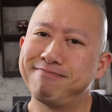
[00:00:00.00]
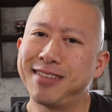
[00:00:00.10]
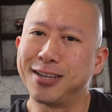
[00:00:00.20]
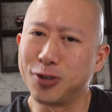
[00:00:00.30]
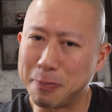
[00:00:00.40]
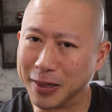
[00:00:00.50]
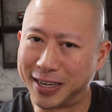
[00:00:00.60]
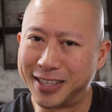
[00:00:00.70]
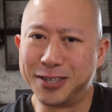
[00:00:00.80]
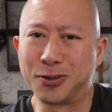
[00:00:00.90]
I'll drop a
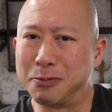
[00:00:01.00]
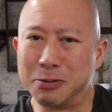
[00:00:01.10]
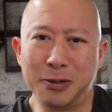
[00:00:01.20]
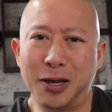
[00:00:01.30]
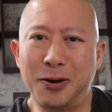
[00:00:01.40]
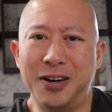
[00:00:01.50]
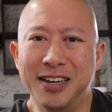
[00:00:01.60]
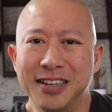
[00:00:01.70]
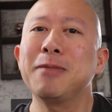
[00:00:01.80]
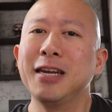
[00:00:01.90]
link in the description below.
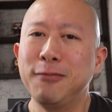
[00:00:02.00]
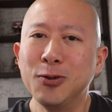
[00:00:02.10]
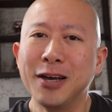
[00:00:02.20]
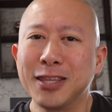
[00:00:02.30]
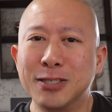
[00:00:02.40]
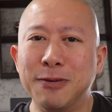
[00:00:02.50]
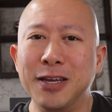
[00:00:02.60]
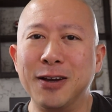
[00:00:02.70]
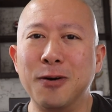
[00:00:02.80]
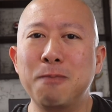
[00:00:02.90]
And if you like this
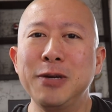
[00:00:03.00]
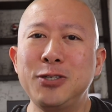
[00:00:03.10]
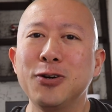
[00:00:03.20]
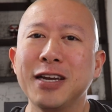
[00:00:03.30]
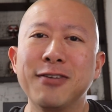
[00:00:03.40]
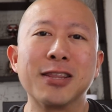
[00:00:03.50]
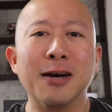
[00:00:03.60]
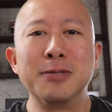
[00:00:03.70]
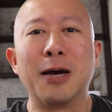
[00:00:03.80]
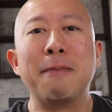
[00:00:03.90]
video, be sure to give it a
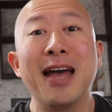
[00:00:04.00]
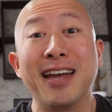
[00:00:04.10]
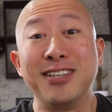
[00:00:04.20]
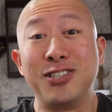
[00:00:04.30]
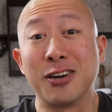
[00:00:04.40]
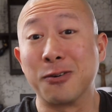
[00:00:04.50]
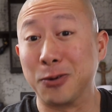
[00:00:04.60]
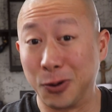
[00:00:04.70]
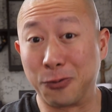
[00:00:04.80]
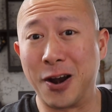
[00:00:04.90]
thumbs up and share it
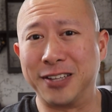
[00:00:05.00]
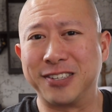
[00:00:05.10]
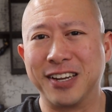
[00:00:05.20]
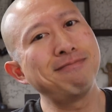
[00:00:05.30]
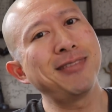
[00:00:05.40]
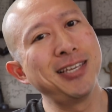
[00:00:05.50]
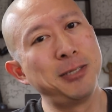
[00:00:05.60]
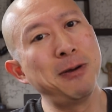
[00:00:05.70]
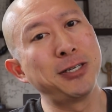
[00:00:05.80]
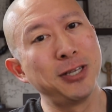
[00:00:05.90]
with your friends,
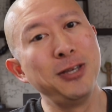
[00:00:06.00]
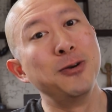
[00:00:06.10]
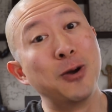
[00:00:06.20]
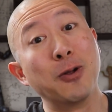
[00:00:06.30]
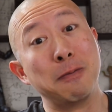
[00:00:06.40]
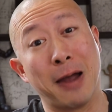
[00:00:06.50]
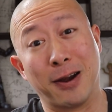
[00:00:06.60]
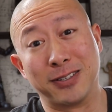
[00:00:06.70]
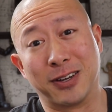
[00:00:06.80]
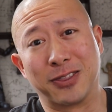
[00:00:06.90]
especially you goalie
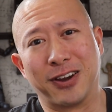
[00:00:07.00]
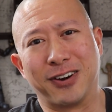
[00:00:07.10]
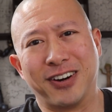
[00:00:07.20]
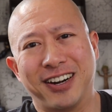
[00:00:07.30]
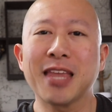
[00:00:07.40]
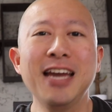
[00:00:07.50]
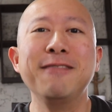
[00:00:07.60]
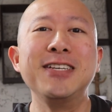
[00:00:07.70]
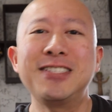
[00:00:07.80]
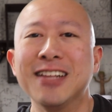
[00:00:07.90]
parents out there. And if
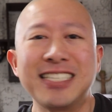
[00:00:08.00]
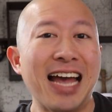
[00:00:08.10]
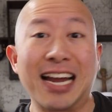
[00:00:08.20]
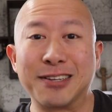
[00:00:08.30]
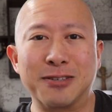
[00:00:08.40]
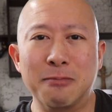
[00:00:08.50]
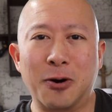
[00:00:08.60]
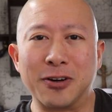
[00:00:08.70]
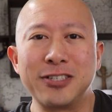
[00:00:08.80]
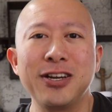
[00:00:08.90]
you still like to hang out some
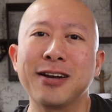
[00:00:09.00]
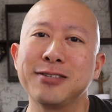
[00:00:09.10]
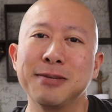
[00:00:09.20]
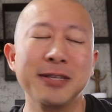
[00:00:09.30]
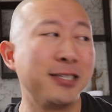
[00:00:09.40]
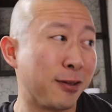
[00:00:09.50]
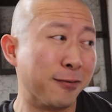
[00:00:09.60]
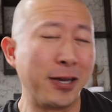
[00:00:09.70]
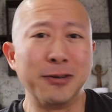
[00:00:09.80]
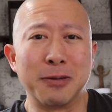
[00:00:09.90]
more, check out some of these other
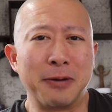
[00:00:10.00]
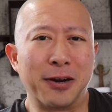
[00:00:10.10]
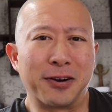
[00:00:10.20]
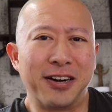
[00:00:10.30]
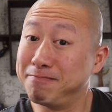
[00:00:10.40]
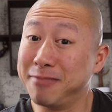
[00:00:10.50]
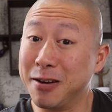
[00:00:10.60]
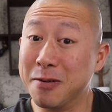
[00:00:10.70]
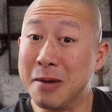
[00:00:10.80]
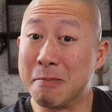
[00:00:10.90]
videos up here.
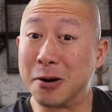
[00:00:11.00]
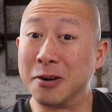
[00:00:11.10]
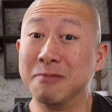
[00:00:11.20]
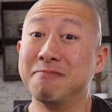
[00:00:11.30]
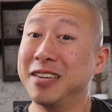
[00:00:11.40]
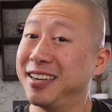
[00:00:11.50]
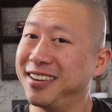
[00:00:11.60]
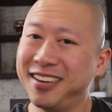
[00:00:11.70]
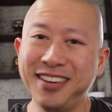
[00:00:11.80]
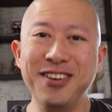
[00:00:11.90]
And remember,
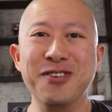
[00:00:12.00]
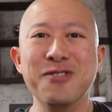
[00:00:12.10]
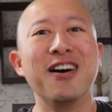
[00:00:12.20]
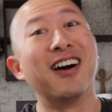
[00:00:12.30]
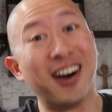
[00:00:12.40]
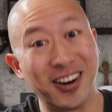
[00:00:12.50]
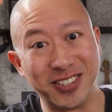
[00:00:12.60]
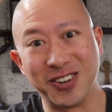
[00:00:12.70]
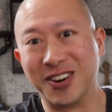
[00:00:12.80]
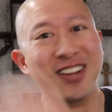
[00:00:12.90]
you are
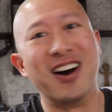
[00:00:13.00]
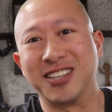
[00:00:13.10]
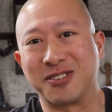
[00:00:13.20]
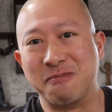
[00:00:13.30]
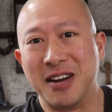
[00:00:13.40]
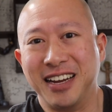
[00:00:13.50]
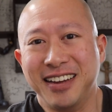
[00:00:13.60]
totally awesome.